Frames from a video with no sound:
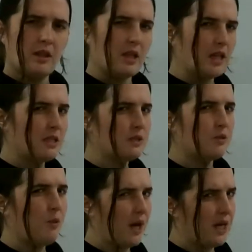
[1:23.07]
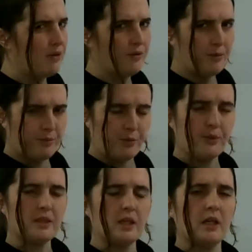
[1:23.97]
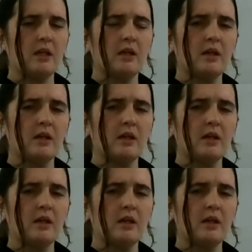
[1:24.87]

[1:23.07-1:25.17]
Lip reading: That is a wave property.